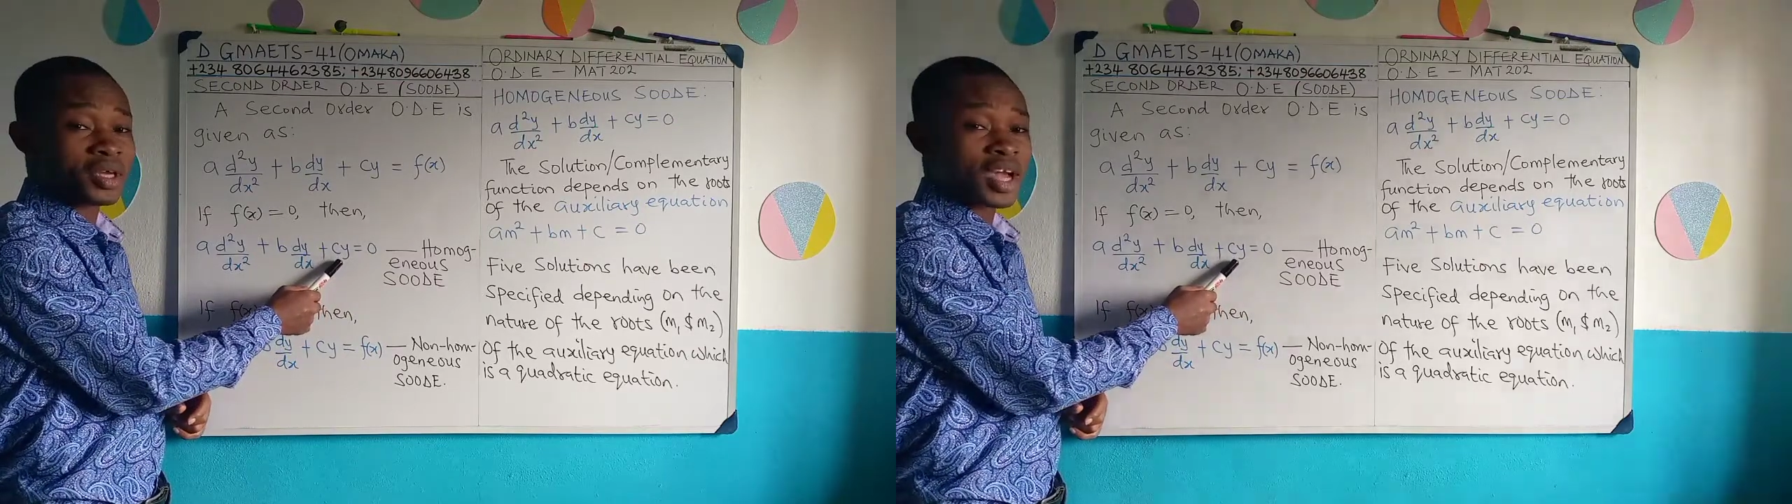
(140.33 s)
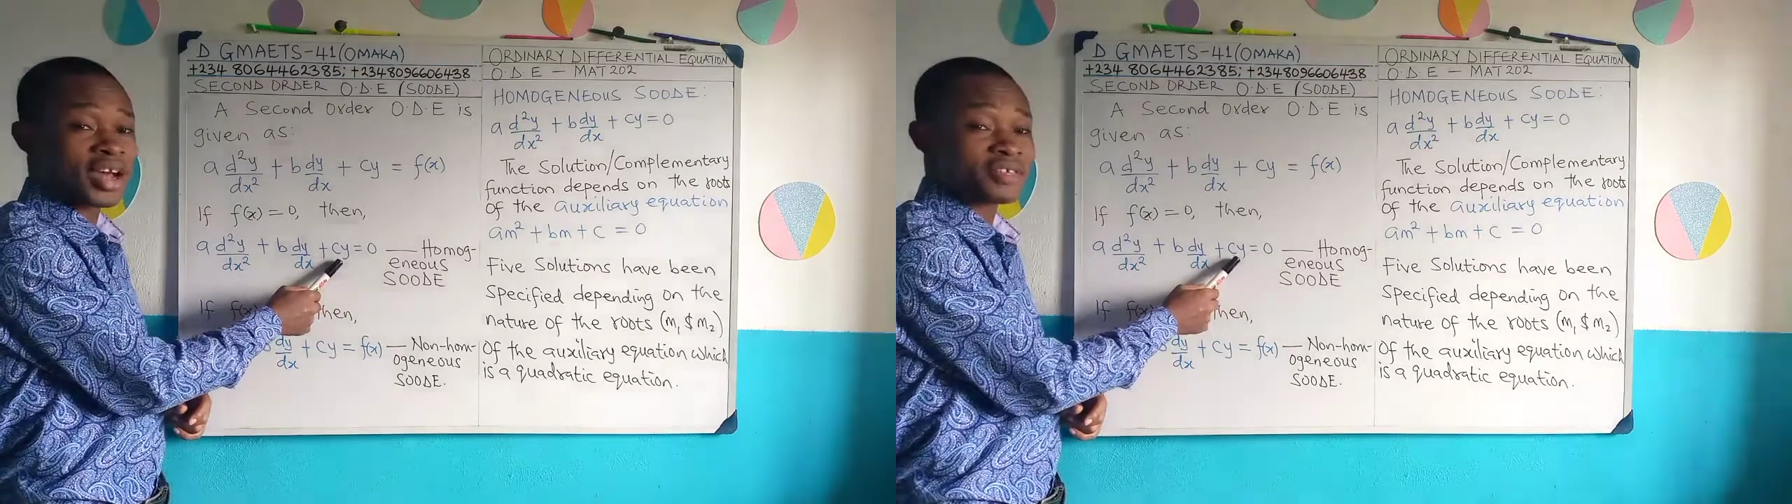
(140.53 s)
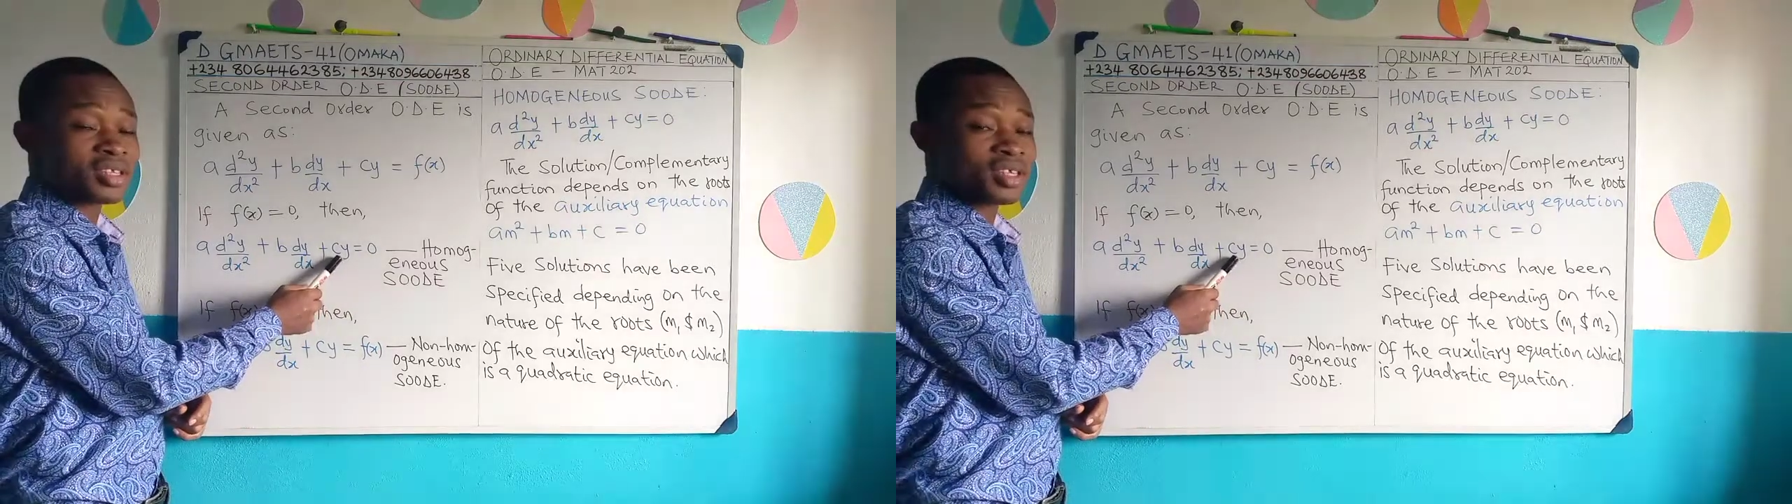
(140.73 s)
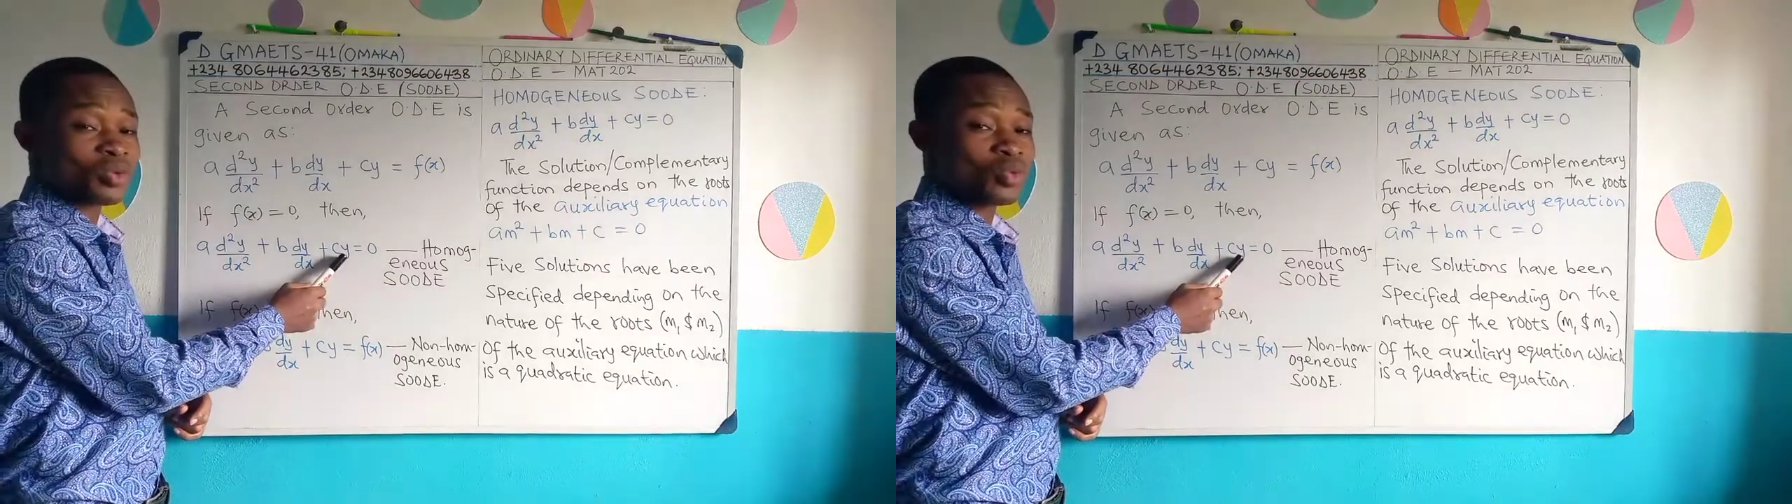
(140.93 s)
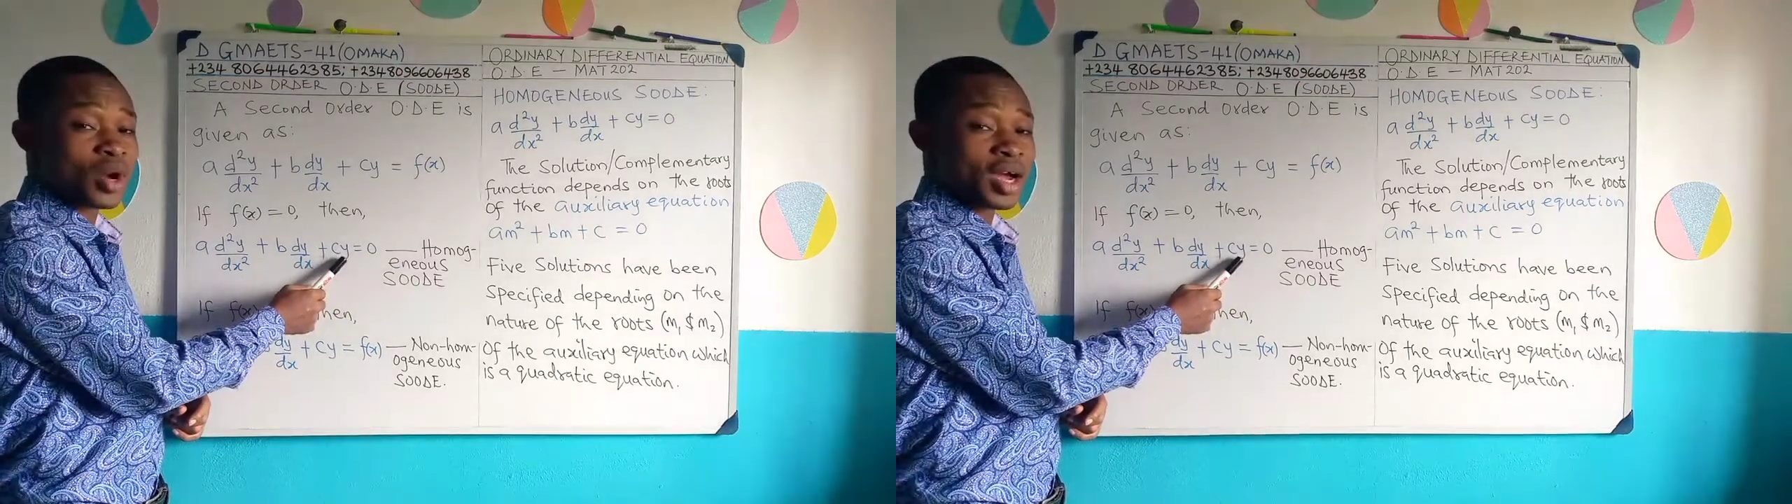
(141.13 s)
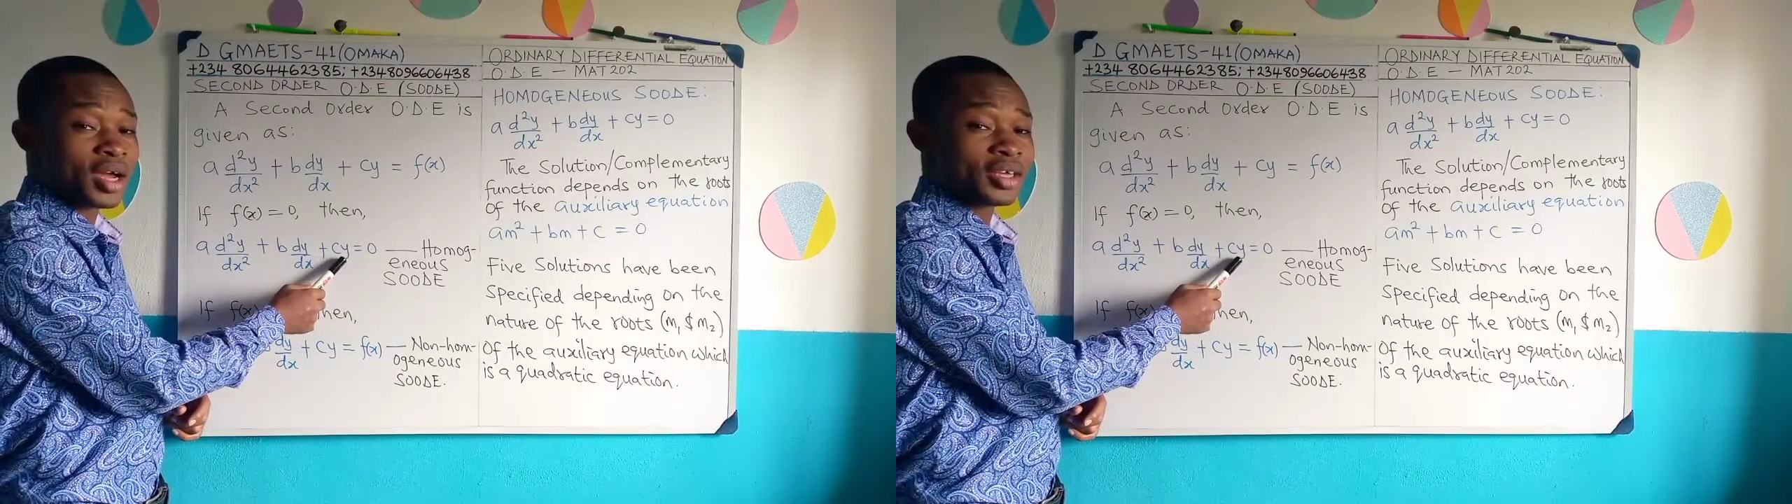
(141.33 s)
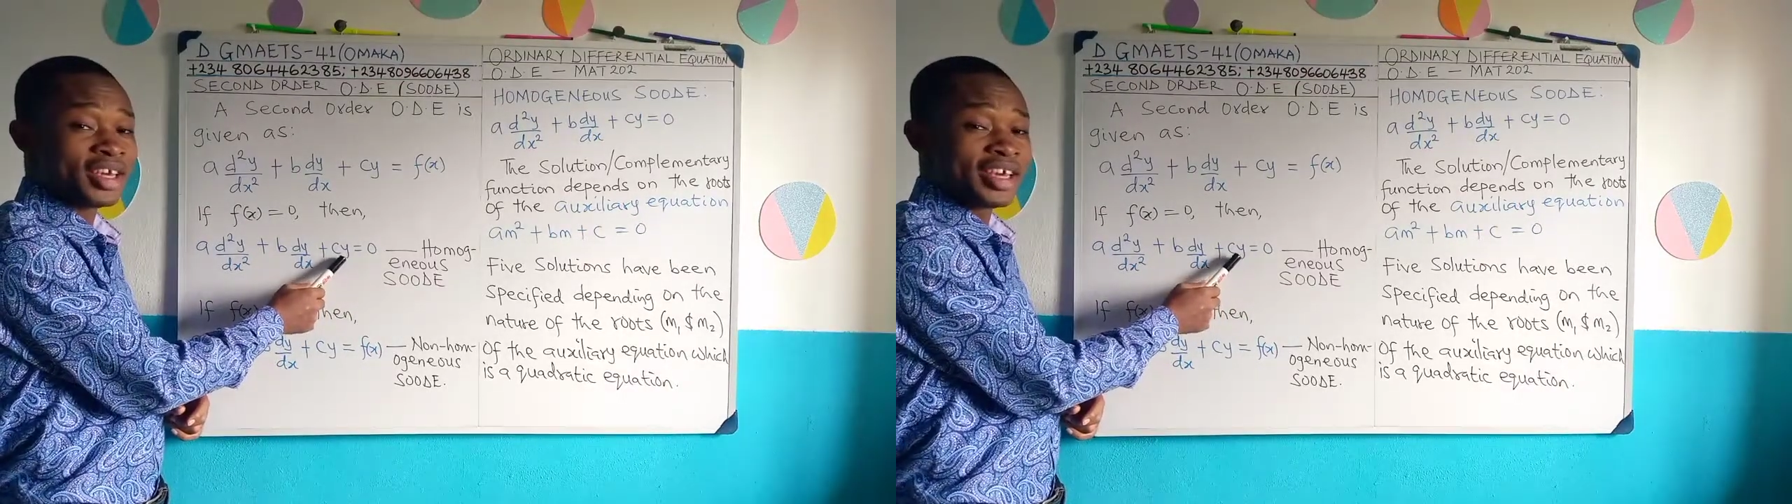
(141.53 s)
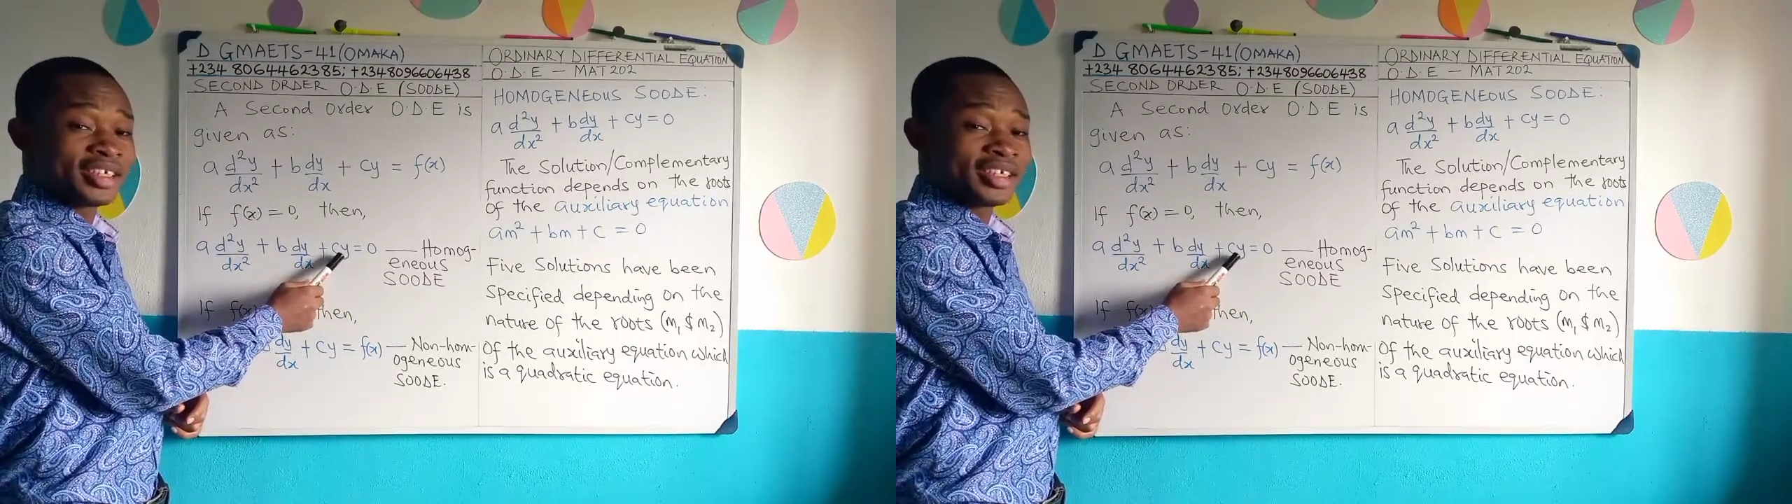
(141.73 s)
you have cy,